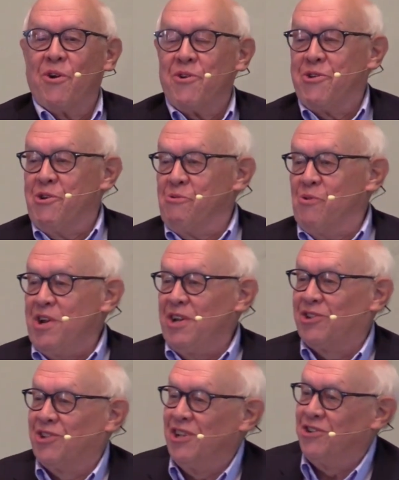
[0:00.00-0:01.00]
or 2
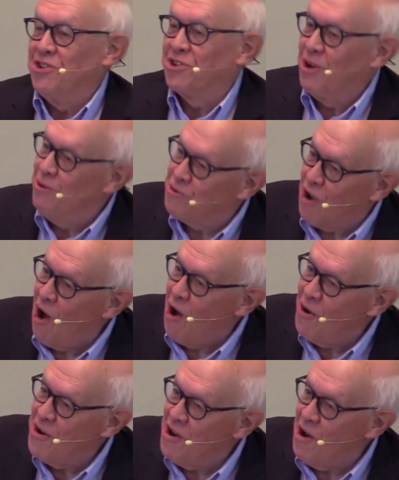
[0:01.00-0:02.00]
weeks, and it just goes
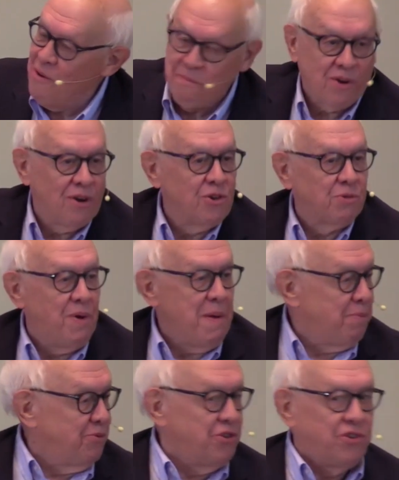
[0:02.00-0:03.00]
on and on because
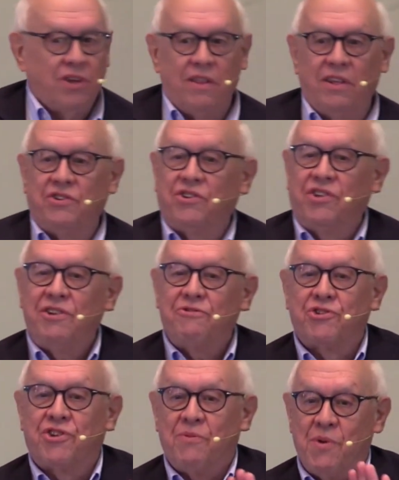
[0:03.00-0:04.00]
people just say, this is
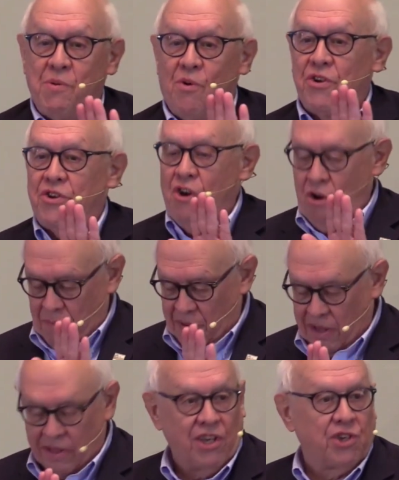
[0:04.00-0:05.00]
interesting. We want to talk
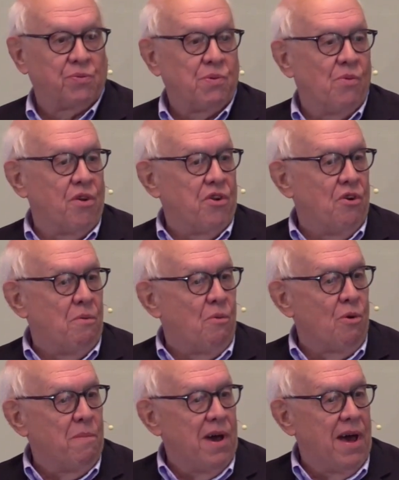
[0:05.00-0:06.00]
about this. We want to know
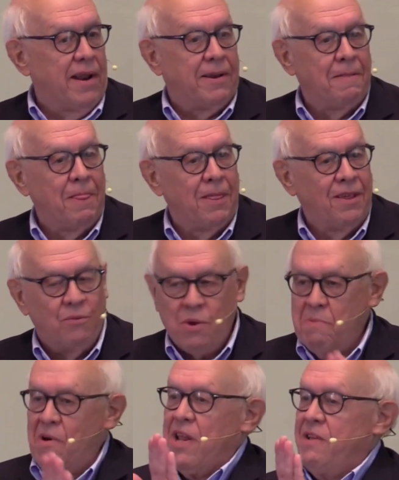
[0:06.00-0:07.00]
more about it. We
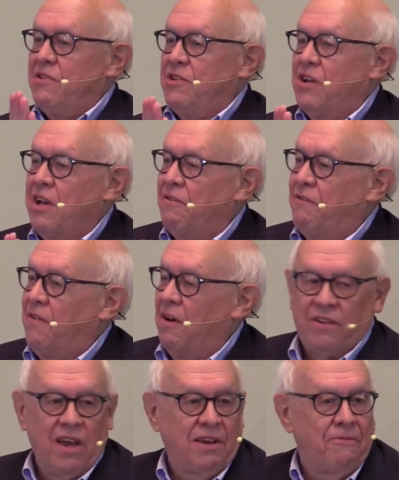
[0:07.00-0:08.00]
might even take
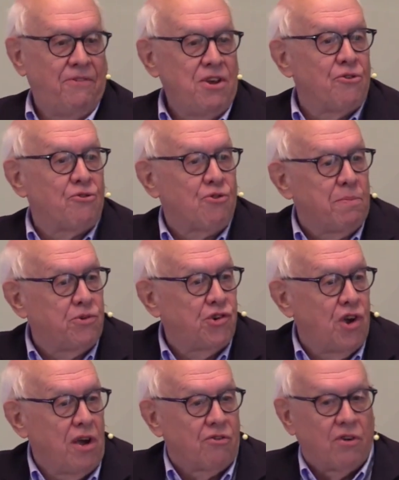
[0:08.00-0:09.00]
a field trip to
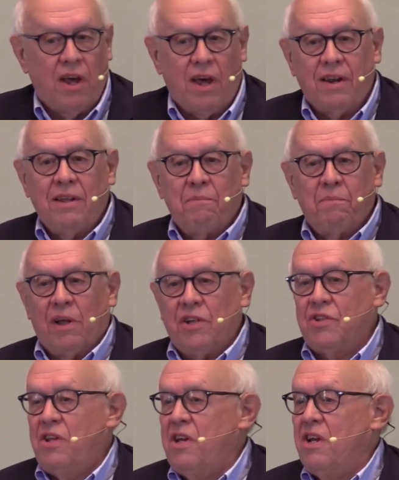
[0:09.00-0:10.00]
Shakertown,
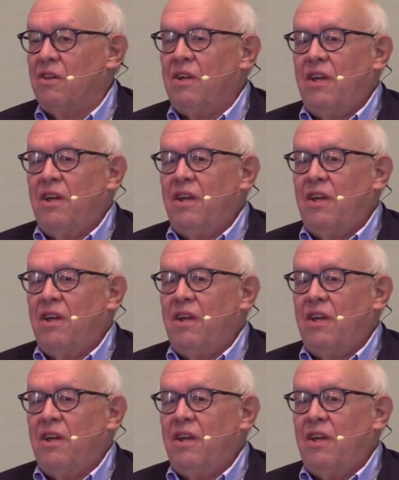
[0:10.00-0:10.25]
Pleasant Hill,